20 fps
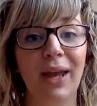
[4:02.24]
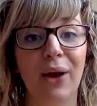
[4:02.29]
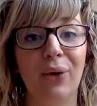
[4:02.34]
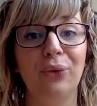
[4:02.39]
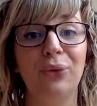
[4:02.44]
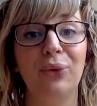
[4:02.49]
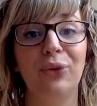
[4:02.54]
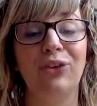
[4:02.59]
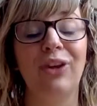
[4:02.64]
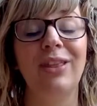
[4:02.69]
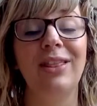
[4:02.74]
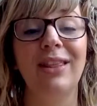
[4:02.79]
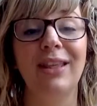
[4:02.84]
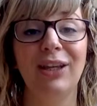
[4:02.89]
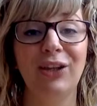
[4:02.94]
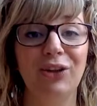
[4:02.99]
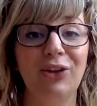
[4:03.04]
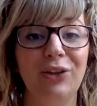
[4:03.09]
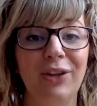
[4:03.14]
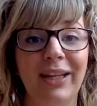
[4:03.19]
else which I
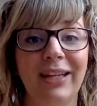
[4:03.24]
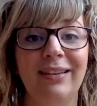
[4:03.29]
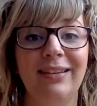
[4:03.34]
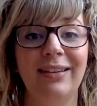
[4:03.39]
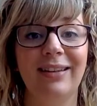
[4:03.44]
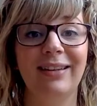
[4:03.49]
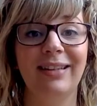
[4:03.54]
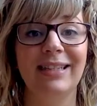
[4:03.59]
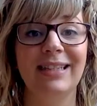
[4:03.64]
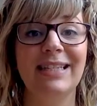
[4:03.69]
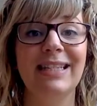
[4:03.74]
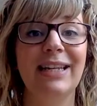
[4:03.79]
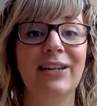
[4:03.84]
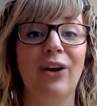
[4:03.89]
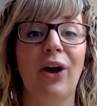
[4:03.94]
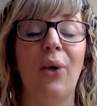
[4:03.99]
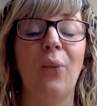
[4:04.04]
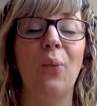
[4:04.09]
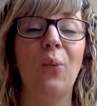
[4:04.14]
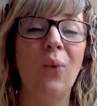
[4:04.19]
think you need to consider,
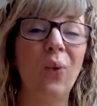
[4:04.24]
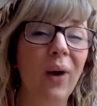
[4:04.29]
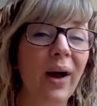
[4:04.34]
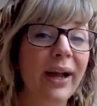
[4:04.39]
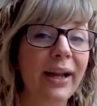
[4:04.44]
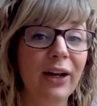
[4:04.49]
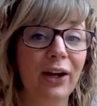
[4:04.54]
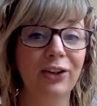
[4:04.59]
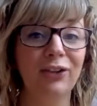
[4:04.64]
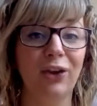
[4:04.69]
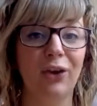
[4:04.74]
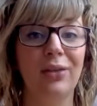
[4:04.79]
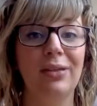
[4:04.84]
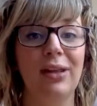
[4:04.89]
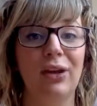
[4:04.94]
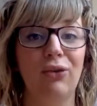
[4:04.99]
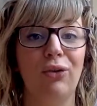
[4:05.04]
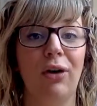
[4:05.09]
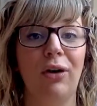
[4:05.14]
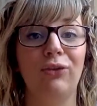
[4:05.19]
and why I don't
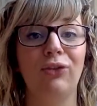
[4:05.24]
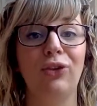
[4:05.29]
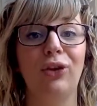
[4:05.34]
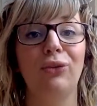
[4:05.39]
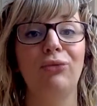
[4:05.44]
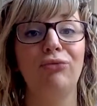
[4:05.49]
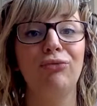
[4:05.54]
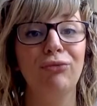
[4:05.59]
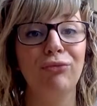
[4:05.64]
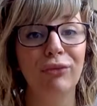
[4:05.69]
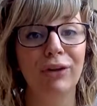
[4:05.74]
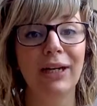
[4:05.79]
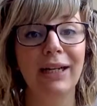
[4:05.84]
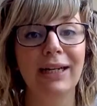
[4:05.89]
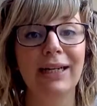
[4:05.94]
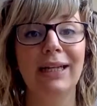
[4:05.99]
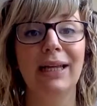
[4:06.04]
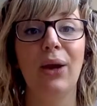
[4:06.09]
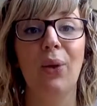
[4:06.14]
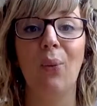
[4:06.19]
think craft shows
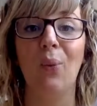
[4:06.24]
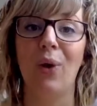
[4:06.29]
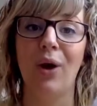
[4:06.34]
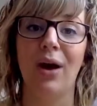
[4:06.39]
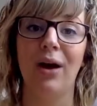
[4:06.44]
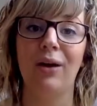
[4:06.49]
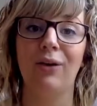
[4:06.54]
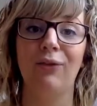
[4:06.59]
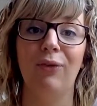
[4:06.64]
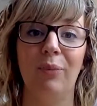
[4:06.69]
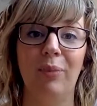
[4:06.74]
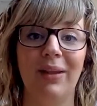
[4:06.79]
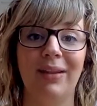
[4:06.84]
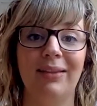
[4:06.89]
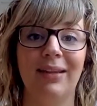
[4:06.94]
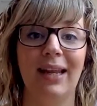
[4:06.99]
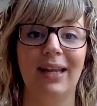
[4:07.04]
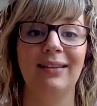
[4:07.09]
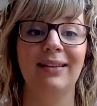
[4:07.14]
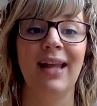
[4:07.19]
really work for
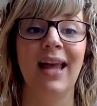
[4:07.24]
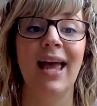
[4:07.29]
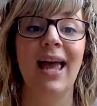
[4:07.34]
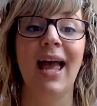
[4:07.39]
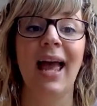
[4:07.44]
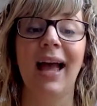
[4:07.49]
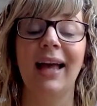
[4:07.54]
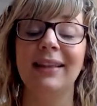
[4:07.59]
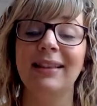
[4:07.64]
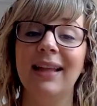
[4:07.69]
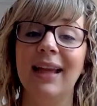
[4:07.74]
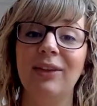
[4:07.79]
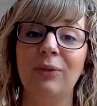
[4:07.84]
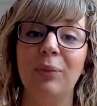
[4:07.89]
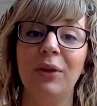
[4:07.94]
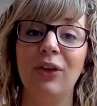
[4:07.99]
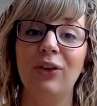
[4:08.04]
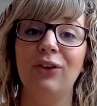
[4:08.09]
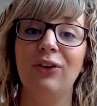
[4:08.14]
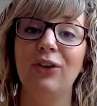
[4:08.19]
business, and that's
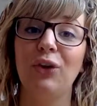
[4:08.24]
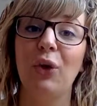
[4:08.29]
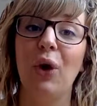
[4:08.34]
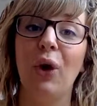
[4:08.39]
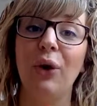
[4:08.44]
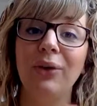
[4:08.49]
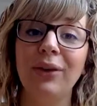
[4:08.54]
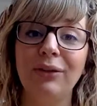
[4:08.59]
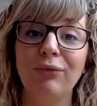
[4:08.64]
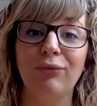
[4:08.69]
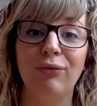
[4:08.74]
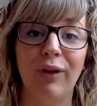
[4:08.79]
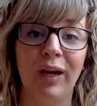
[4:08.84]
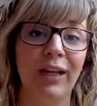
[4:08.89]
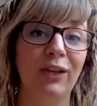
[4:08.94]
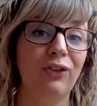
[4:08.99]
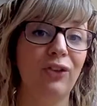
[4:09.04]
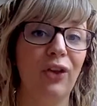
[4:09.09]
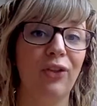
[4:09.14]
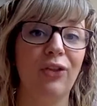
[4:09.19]
because you only
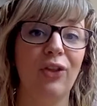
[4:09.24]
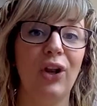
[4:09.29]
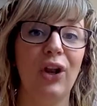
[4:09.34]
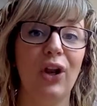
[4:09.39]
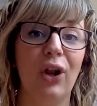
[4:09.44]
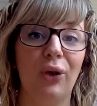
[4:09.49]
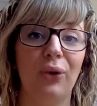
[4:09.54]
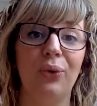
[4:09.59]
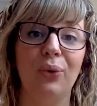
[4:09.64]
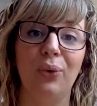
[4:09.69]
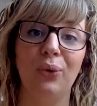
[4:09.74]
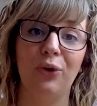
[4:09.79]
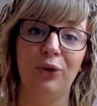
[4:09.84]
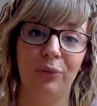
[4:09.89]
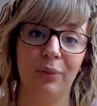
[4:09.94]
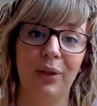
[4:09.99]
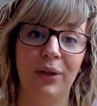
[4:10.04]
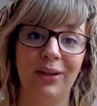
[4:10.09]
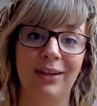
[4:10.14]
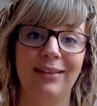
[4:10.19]
reach the local
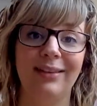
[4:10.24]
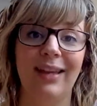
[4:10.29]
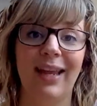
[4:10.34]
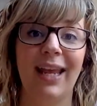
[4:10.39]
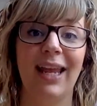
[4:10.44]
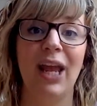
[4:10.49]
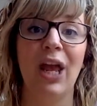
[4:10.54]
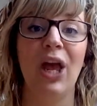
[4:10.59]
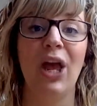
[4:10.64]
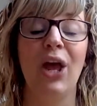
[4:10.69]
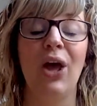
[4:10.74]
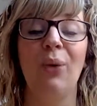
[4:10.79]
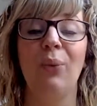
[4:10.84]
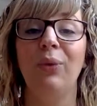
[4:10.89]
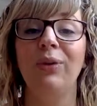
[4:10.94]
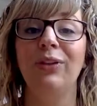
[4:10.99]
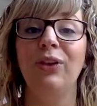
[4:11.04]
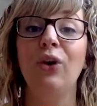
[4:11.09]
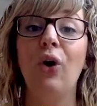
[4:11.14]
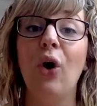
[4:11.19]
community.
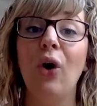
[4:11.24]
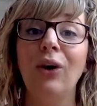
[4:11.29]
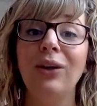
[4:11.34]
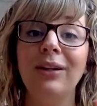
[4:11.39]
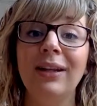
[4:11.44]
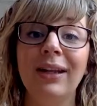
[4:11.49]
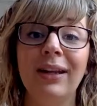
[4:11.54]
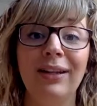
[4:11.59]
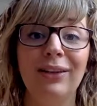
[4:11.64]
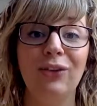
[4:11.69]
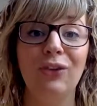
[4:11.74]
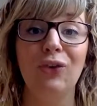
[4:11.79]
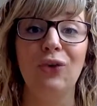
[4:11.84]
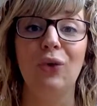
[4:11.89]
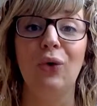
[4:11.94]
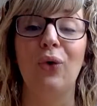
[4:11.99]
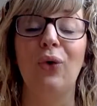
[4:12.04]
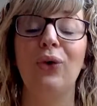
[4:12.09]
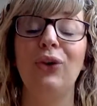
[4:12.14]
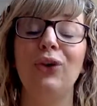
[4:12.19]
With an online
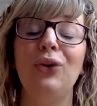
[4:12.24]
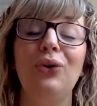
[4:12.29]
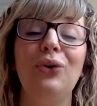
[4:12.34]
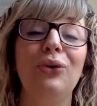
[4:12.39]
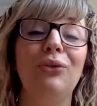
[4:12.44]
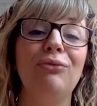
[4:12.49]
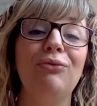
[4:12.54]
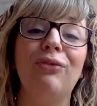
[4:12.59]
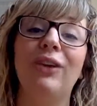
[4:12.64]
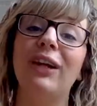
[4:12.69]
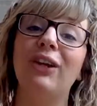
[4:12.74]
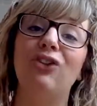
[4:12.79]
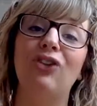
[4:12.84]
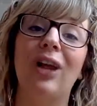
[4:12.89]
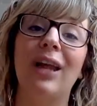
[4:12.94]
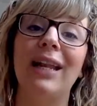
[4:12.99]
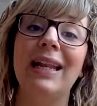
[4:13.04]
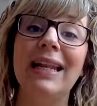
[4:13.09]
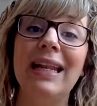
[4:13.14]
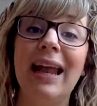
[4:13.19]
store, you can reach
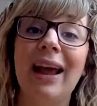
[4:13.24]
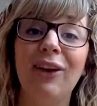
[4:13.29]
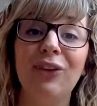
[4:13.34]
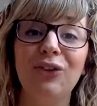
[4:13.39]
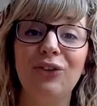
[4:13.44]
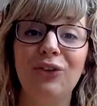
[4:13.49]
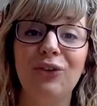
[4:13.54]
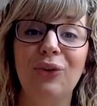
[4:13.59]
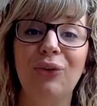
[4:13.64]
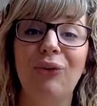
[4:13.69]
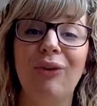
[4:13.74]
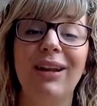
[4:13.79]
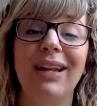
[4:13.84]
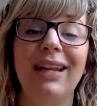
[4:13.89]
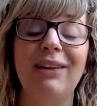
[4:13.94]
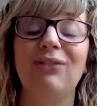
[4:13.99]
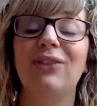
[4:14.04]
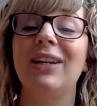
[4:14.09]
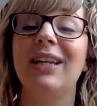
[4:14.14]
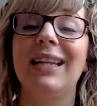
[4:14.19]
a national and
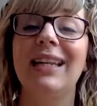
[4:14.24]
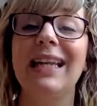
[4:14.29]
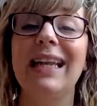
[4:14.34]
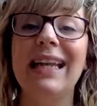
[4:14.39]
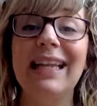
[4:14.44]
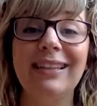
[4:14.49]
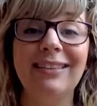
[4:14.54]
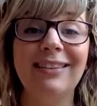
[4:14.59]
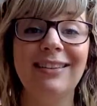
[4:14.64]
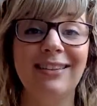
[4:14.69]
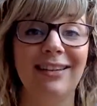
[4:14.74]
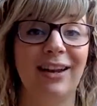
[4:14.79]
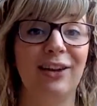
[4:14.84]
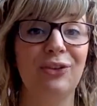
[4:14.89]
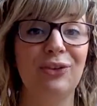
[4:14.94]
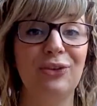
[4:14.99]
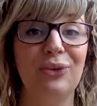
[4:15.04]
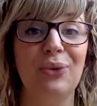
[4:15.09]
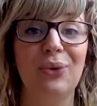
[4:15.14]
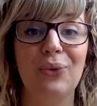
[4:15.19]
even an
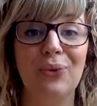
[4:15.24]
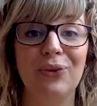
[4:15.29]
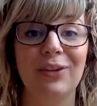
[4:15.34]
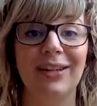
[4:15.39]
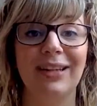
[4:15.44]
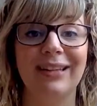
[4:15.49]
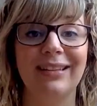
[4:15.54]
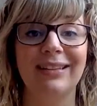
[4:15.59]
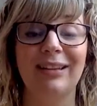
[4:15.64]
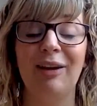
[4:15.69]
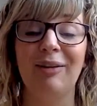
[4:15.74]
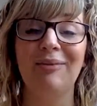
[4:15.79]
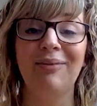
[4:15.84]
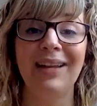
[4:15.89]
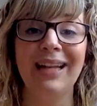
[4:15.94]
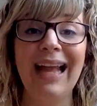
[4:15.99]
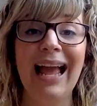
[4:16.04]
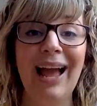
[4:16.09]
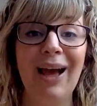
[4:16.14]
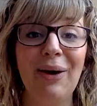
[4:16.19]
international audience. I
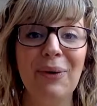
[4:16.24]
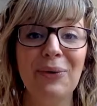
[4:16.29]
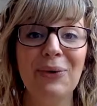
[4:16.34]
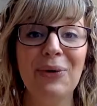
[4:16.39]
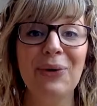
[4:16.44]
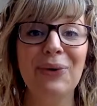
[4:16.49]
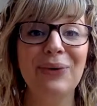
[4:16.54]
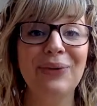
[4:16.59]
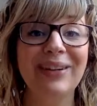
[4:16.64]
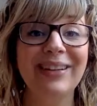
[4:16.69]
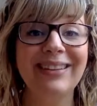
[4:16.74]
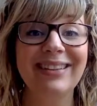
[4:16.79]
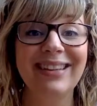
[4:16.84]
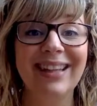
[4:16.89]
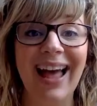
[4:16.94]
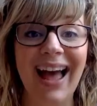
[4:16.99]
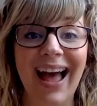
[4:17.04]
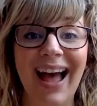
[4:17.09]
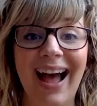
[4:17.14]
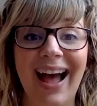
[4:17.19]
mean, how cool is
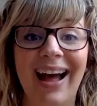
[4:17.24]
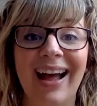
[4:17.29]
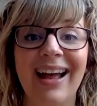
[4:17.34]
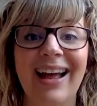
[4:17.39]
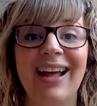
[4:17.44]
that?